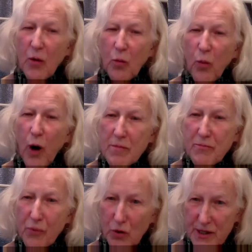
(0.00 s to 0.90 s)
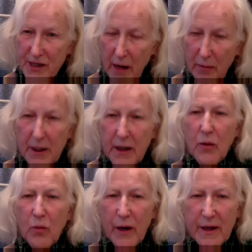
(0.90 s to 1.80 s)
were brought up
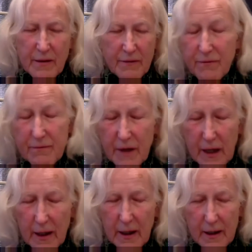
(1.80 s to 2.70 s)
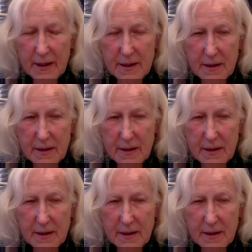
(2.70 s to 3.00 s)
with um, uh,